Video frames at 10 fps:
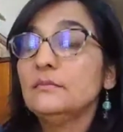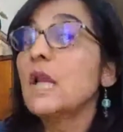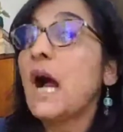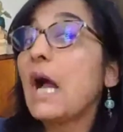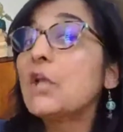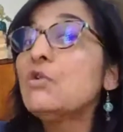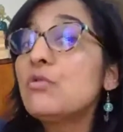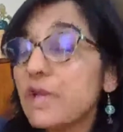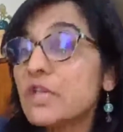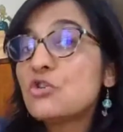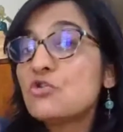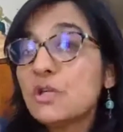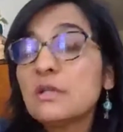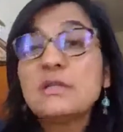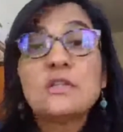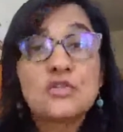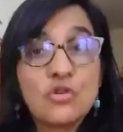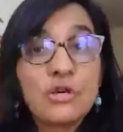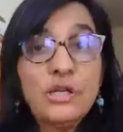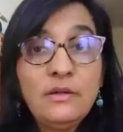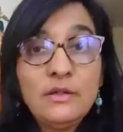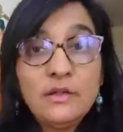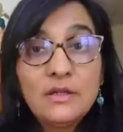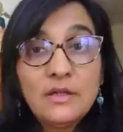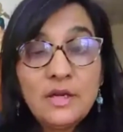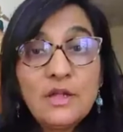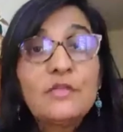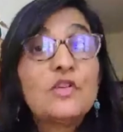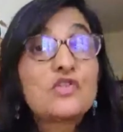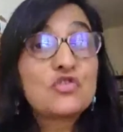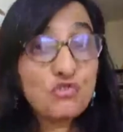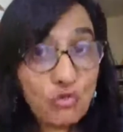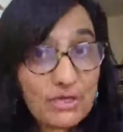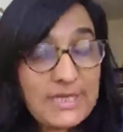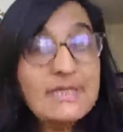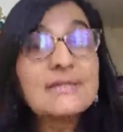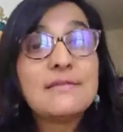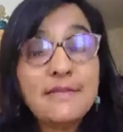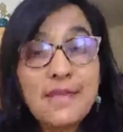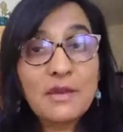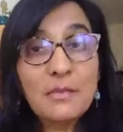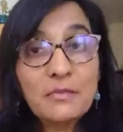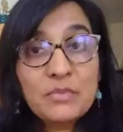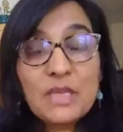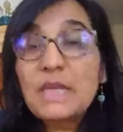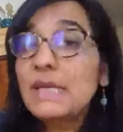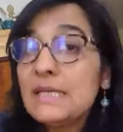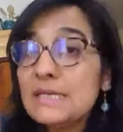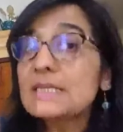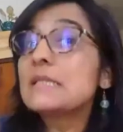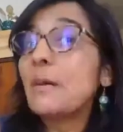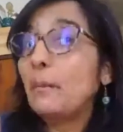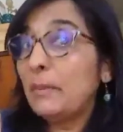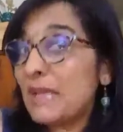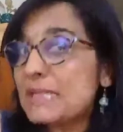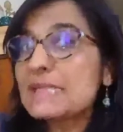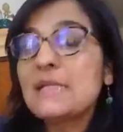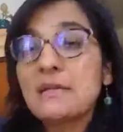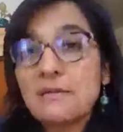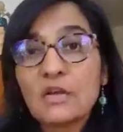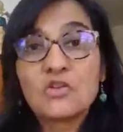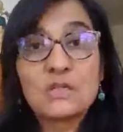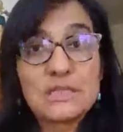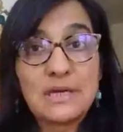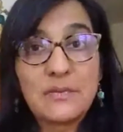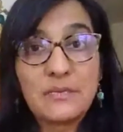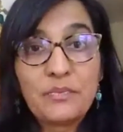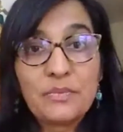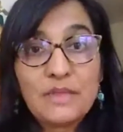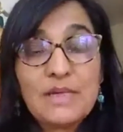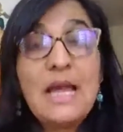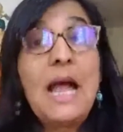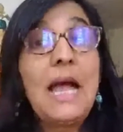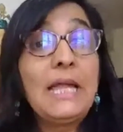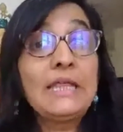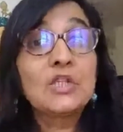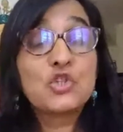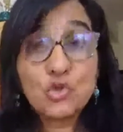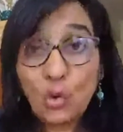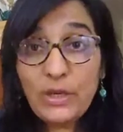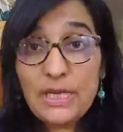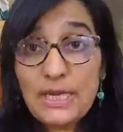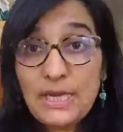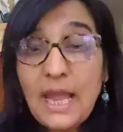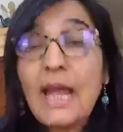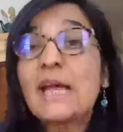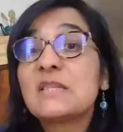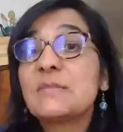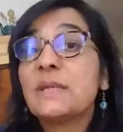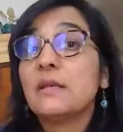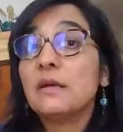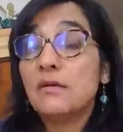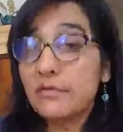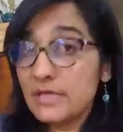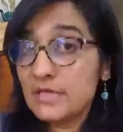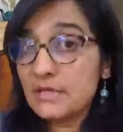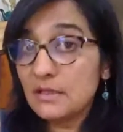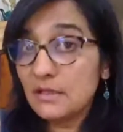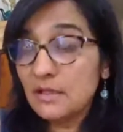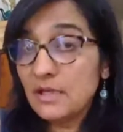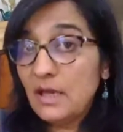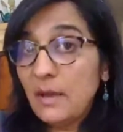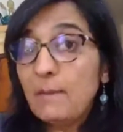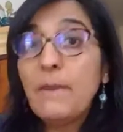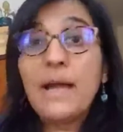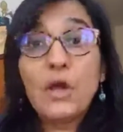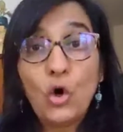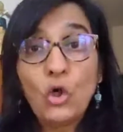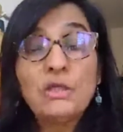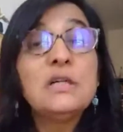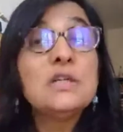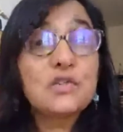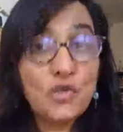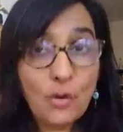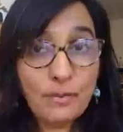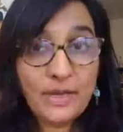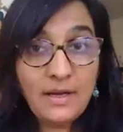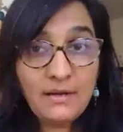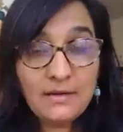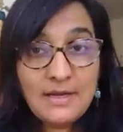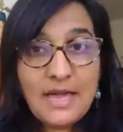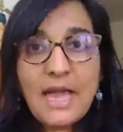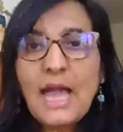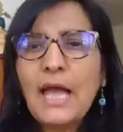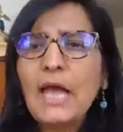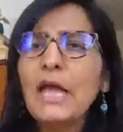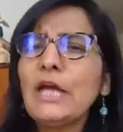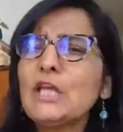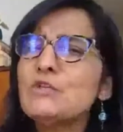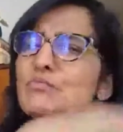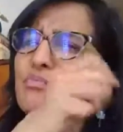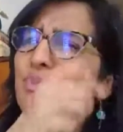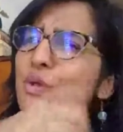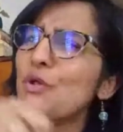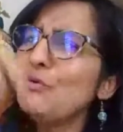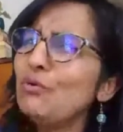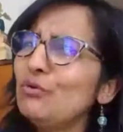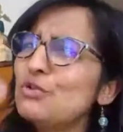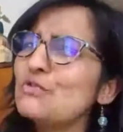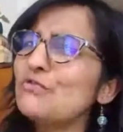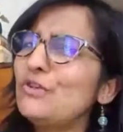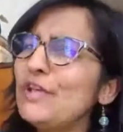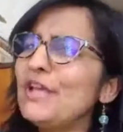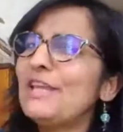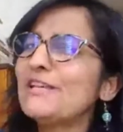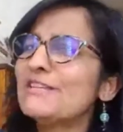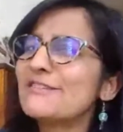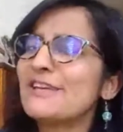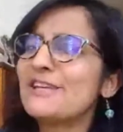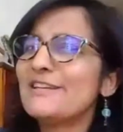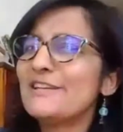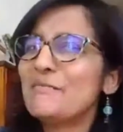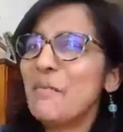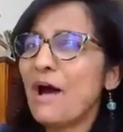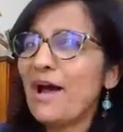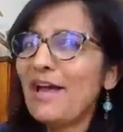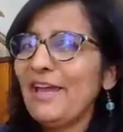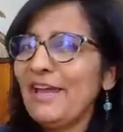Are you ready to hear this story? The story's name is The Pleasant Rakshasa. And the story has been written by author Sowmya and beautifully illustrated by